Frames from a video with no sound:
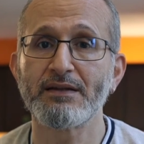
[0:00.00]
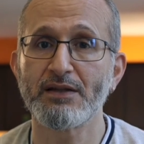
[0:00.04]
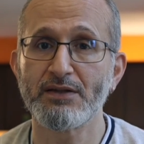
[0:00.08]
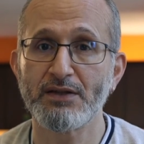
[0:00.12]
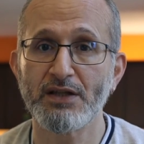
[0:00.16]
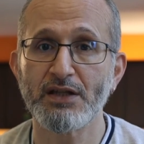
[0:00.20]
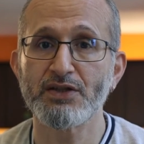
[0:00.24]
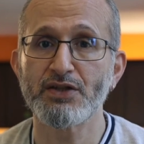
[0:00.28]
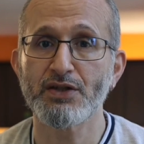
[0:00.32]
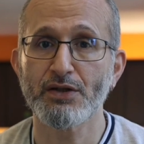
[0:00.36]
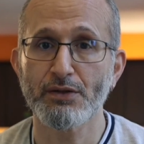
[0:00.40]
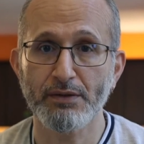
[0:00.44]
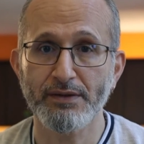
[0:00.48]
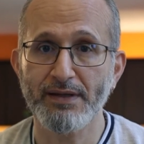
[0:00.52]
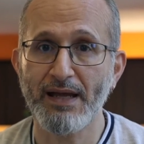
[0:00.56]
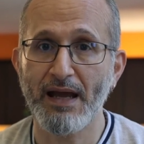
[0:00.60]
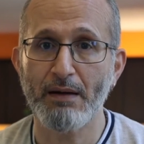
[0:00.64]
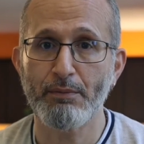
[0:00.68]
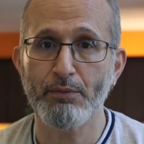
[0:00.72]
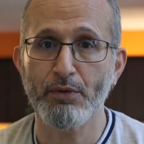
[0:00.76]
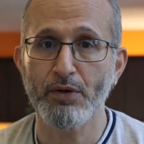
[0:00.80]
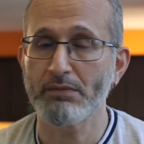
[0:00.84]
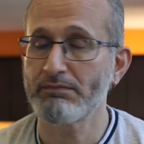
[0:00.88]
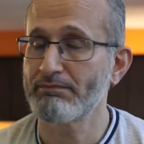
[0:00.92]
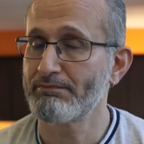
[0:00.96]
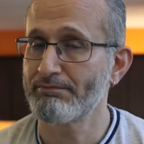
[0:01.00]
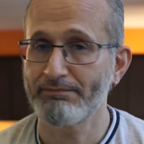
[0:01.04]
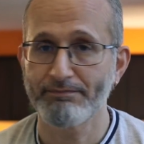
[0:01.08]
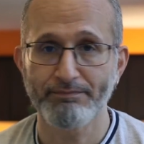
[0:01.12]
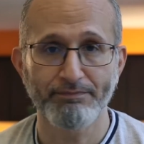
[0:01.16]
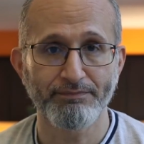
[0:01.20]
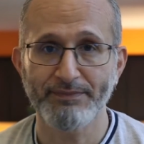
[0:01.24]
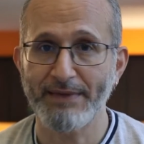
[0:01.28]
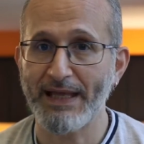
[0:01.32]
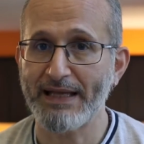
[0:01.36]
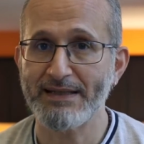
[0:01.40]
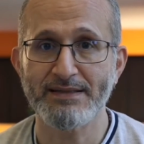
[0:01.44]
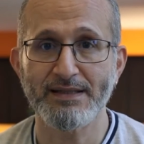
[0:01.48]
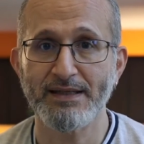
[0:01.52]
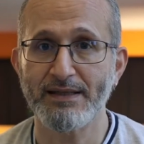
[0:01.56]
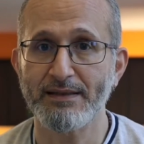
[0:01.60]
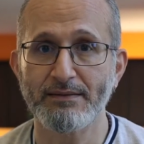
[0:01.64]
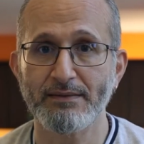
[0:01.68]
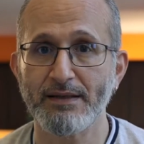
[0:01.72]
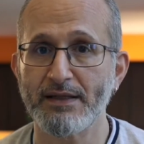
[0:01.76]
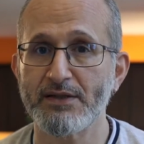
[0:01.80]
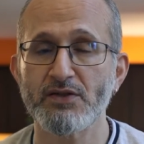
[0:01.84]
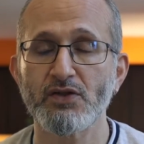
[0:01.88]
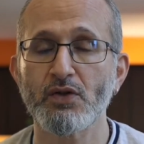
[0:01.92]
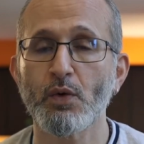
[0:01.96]
the digital camera. That's it.
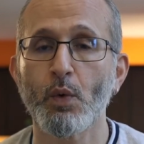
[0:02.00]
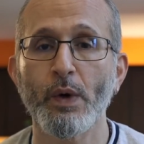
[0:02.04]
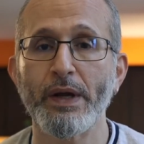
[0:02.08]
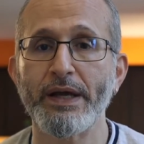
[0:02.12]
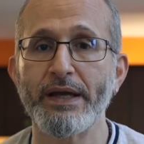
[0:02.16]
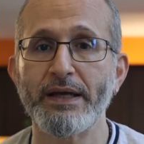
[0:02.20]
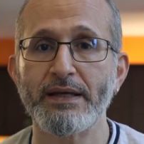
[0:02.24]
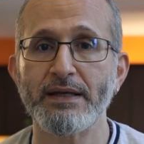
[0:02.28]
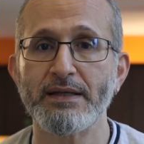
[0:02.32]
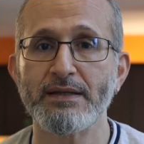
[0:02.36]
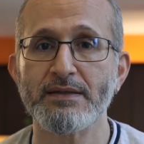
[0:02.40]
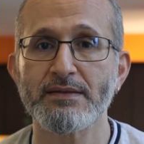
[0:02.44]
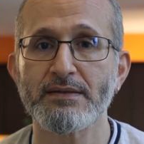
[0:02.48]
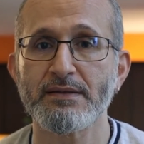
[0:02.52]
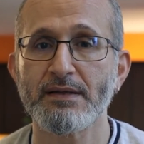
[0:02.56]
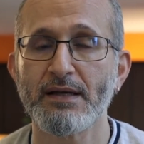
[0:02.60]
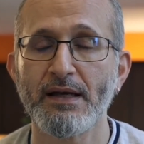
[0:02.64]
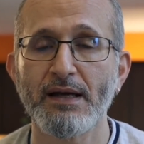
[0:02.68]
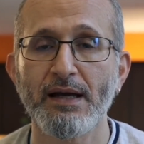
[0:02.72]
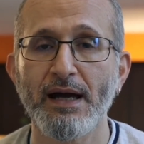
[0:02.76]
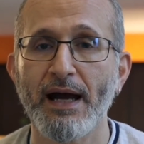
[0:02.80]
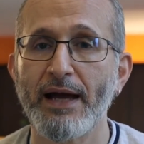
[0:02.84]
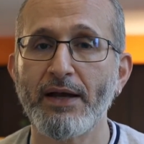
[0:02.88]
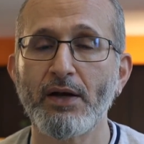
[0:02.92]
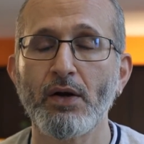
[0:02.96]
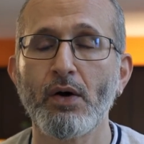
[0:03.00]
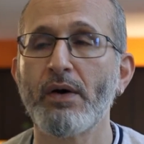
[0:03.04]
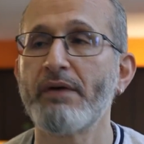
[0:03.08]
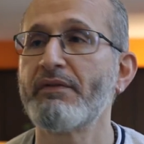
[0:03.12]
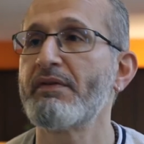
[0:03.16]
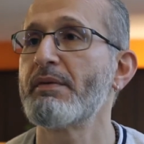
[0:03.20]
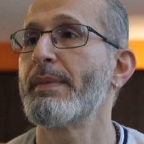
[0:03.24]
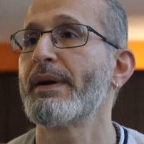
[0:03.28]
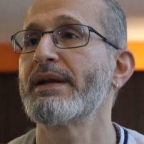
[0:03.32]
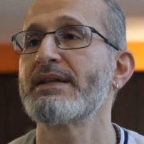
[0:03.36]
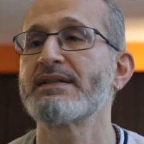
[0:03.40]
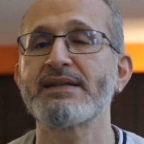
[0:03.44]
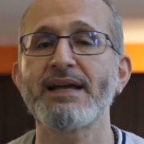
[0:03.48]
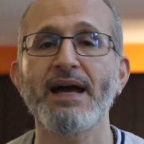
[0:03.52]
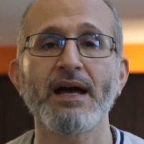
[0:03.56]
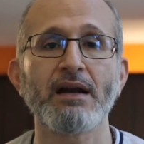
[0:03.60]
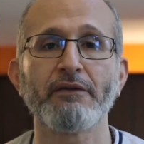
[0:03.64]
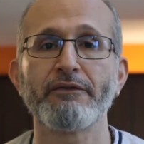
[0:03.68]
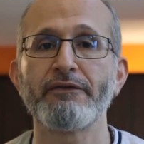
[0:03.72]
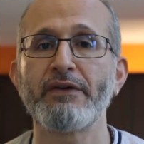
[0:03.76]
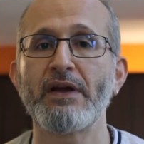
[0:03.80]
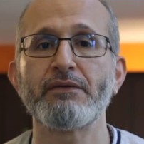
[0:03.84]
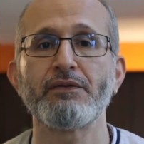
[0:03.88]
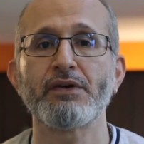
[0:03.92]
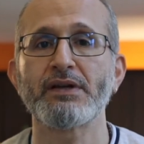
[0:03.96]
It's the way it is. I know everybody's got a
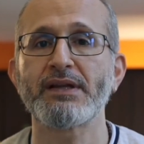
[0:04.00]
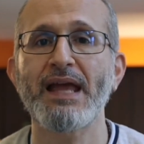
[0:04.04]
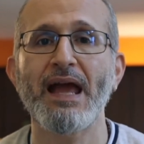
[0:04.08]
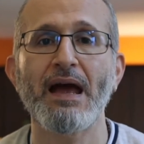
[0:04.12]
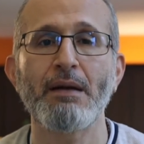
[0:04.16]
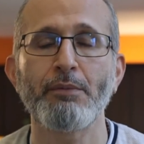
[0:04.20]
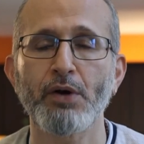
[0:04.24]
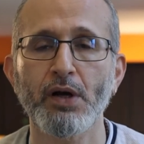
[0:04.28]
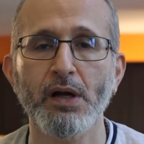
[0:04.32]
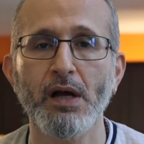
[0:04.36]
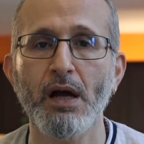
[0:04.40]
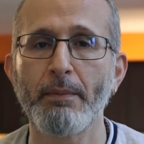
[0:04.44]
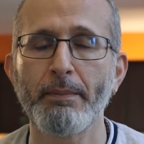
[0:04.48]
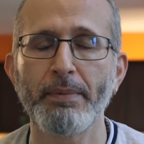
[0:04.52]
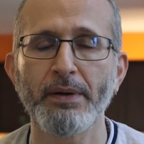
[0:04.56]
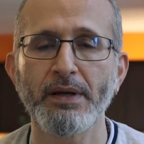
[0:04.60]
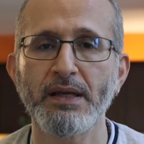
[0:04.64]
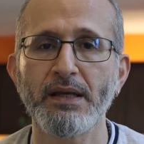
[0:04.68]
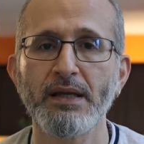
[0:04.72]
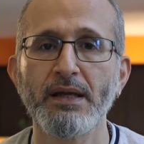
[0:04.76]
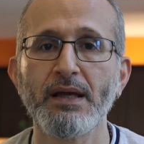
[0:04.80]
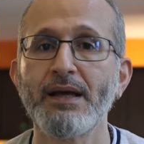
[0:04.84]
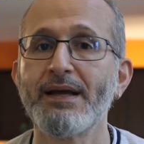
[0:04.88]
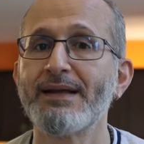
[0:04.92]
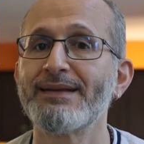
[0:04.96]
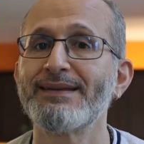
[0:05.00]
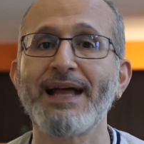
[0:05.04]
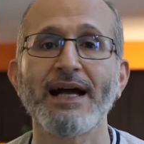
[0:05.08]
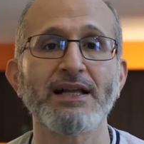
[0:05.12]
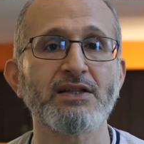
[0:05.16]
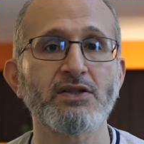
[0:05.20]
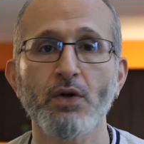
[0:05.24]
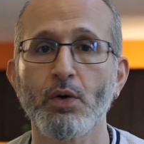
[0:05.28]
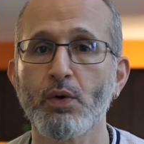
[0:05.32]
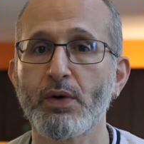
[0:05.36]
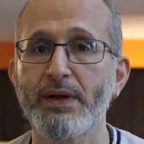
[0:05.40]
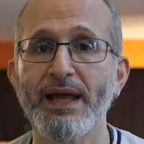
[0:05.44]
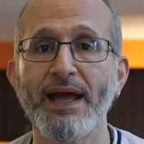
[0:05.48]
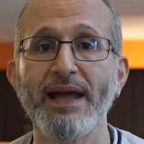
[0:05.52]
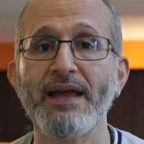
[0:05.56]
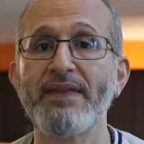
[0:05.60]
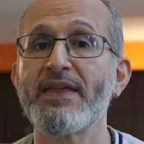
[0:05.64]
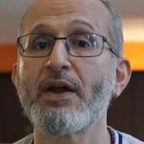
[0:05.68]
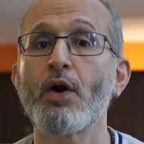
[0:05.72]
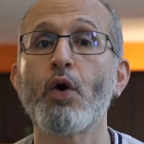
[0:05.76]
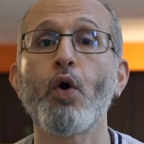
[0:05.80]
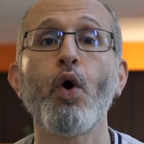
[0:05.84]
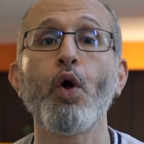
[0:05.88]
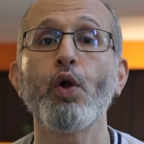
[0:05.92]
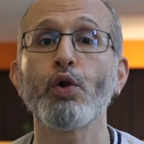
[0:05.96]
favorite camera company. That's okay.
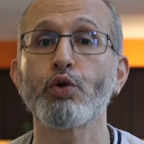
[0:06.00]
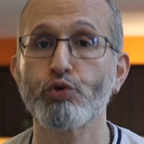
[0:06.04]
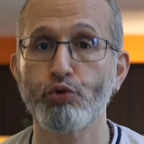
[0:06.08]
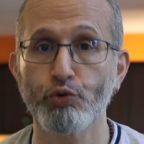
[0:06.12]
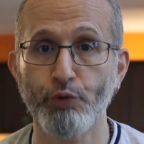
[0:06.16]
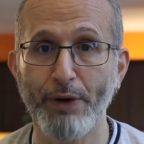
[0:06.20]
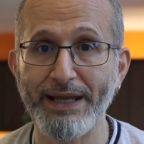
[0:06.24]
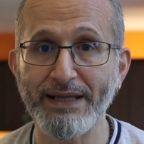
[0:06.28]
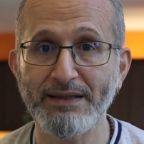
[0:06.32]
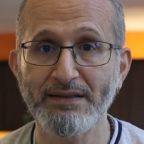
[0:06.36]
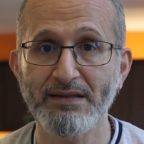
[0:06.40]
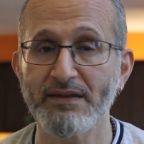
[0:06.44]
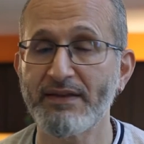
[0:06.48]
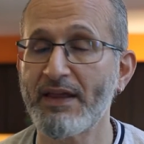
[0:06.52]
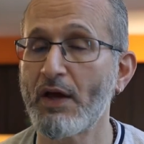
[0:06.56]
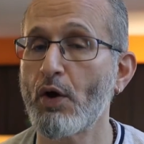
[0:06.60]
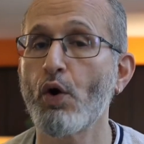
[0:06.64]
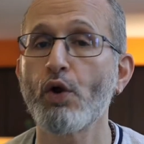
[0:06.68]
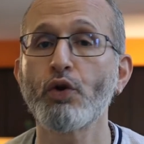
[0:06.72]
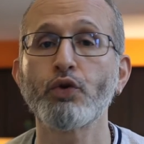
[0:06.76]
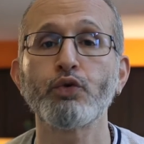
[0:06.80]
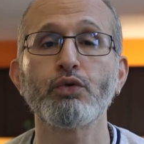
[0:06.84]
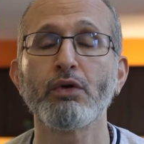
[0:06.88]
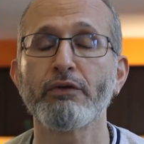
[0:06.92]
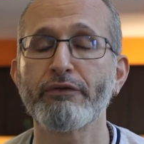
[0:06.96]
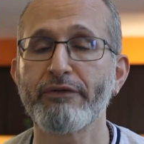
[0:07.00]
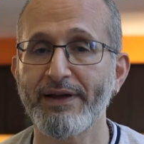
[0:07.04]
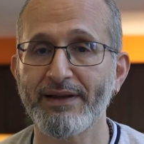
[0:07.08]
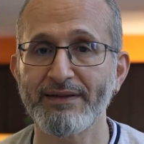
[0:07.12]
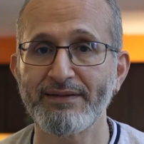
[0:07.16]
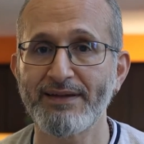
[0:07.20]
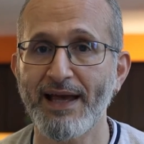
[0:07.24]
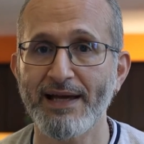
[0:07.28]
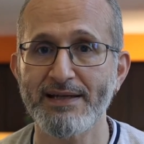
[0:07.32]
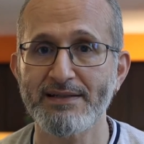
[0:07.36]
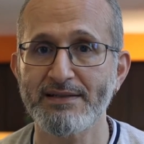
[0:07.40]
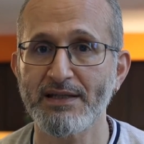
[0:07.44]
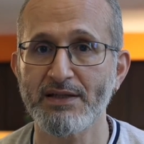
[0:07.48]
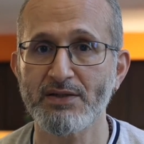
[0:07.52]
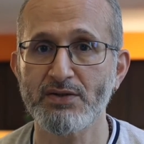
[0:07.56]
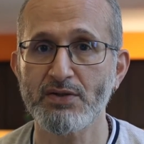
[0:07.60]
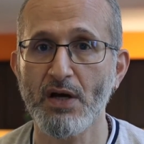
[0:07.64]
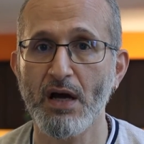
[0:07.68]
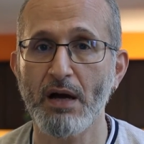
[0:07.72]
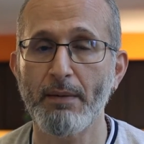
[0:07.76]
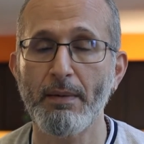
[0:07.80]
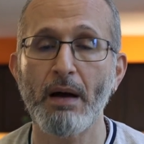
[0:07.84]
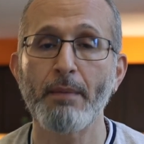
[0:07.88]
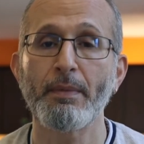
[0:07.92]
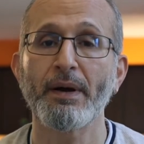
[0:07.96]
They're all great. They all do a fantastic
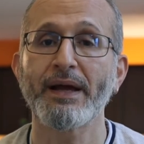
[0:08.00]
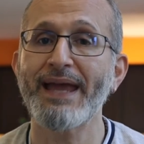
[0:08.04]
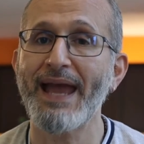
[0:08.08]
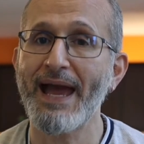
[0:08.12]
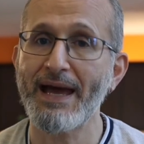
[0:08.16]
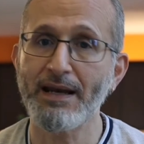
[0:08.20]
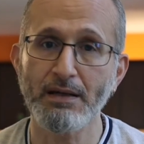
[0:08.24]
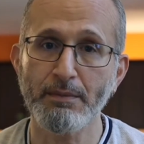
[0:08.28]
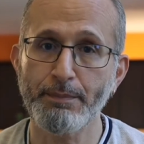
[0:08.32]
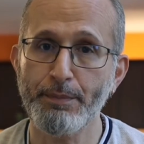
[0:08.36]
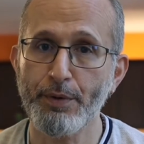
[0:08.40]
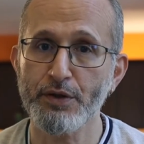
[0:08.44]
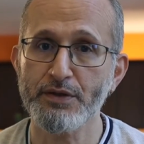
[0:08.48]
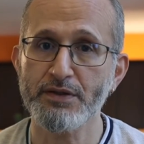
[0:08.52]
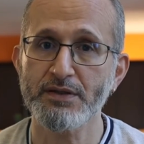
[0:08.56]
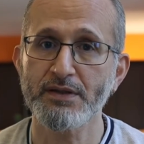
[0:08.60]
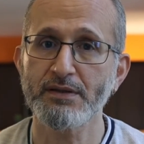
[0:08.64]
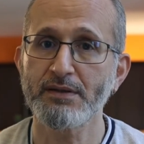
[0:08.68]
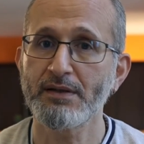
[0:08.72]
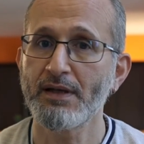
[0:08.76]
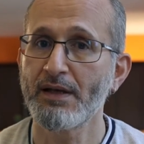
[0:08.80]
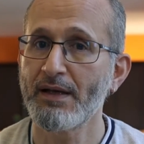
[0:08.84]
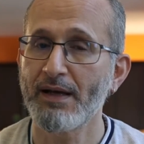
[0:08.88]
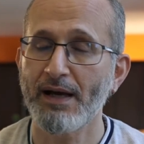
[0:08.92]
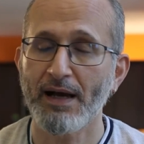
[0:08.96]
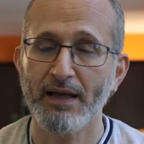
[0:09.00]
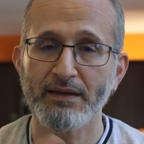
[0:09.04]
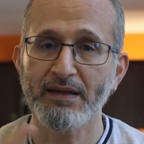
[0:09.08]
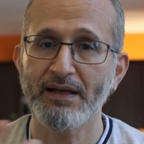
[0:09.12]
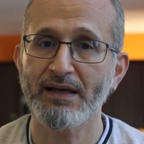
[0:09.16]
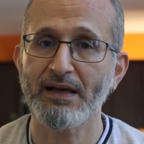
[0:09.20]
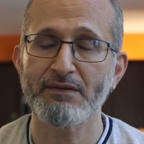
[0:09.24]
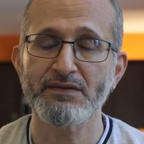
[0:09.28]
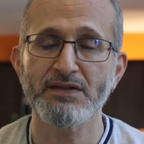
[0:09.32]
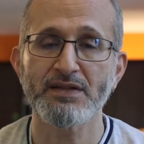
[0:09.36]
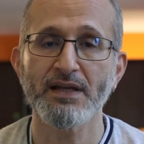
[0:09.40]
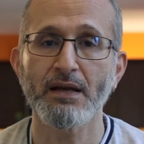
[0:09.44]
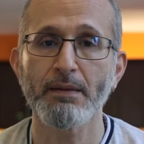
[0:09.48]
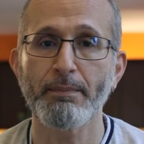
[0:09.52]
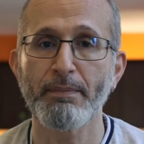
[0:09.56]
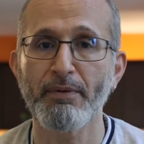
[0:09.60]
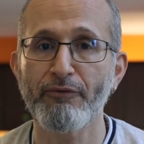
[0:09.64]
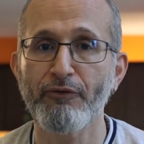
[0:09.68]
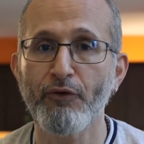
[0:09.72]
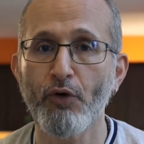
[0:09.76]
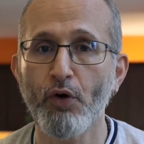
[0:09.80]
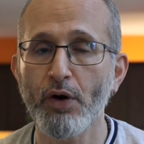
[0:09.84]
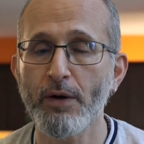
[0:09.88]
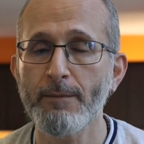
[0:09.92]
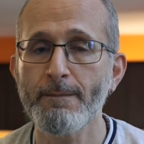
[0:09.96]
job. I'm a Canon person. I think I've said it
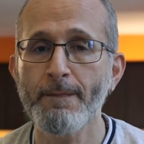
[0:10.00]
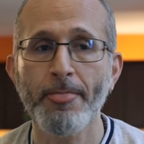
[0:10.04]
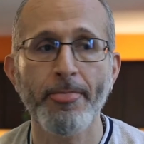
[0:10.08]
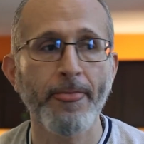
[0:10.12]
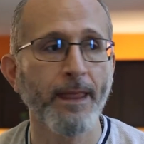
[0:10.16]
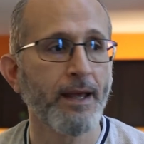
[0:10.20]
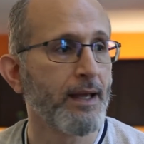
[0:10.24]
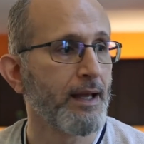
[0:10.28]
before.